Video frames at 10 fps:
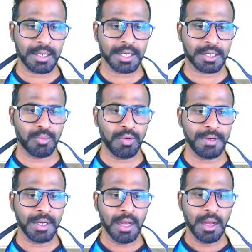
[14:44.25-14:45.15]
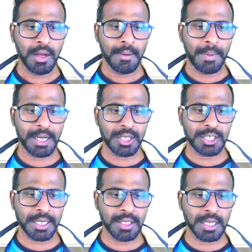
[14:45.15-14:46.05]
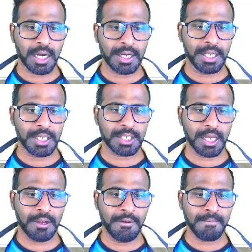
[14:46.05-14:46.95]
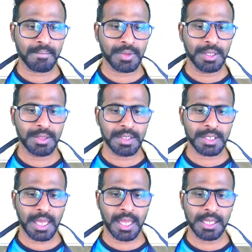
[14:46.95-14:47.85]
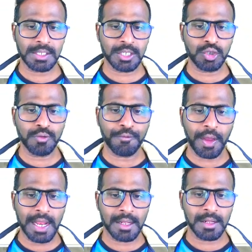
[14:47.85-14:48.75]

It removed, but it checked the condition. In this case, it should fail.